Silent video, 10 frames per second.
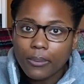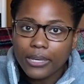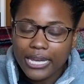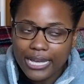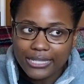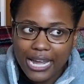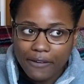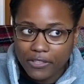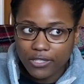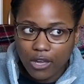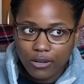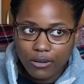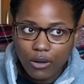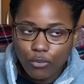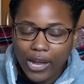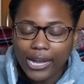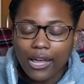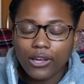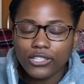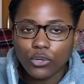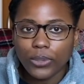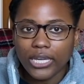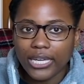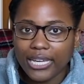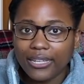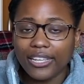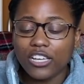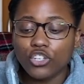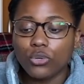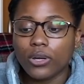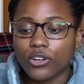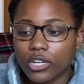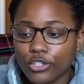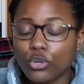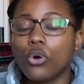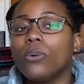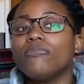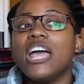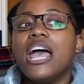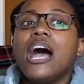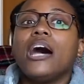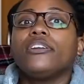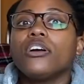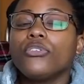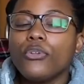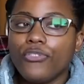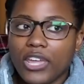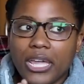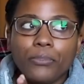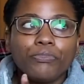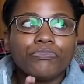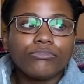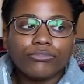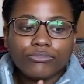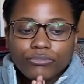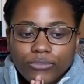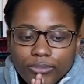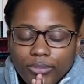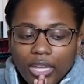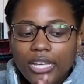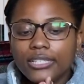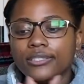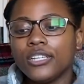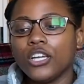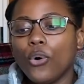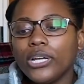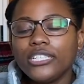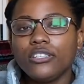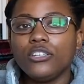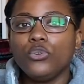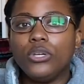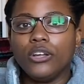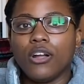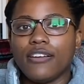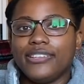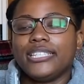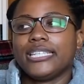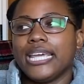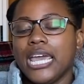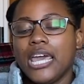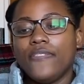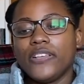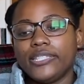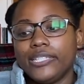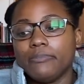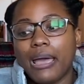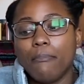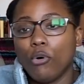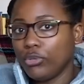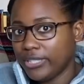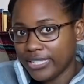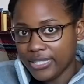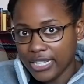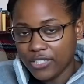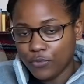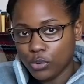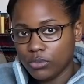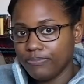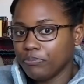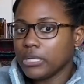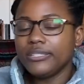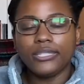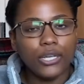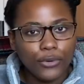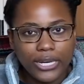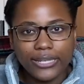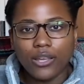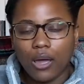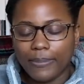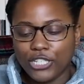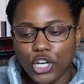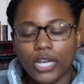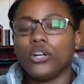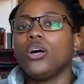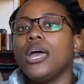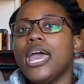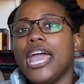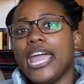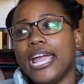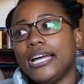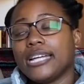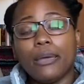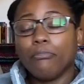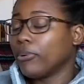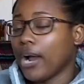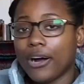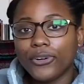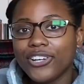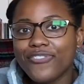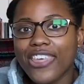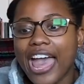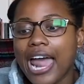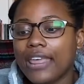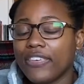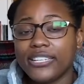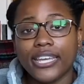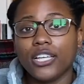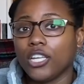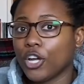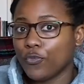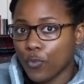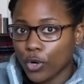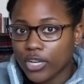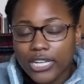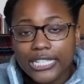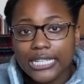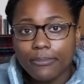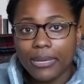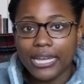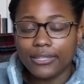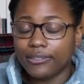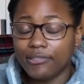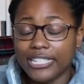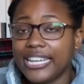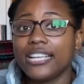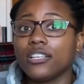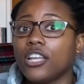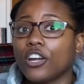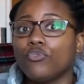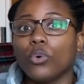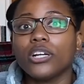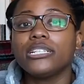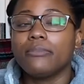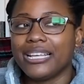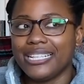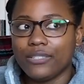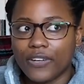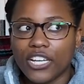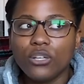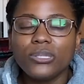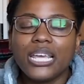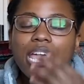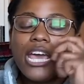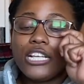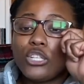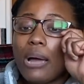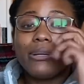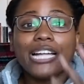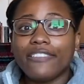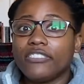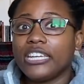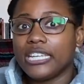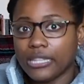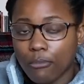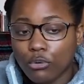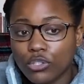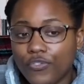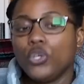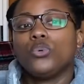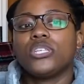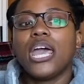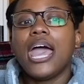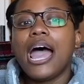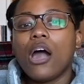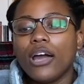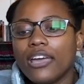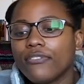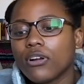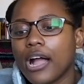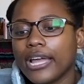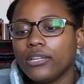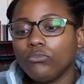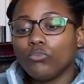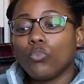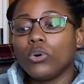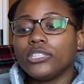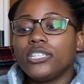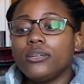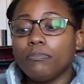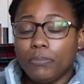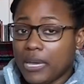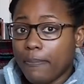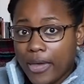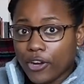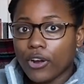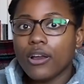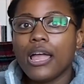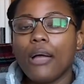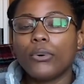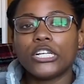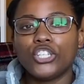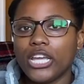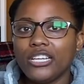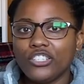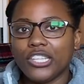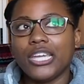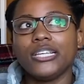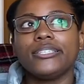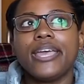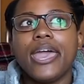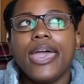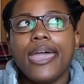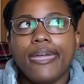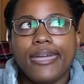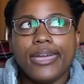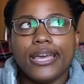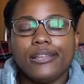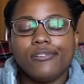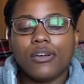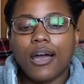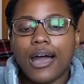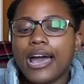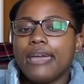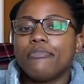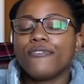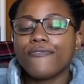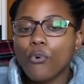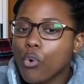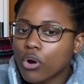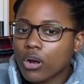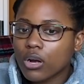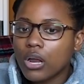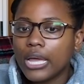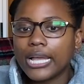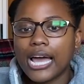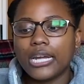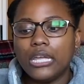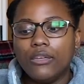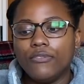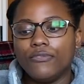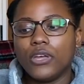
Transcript: he has to have this on right now until we can get the issue under control. Another thing is, going into the new year, obviously, this is my most successful series on my channel, and I'm proud of that. They take a lot of work to make It takes a lot of work to make these videos, so I'm glad that they get the most views. However, I want to get better. I want to change things, and I, before, kind of,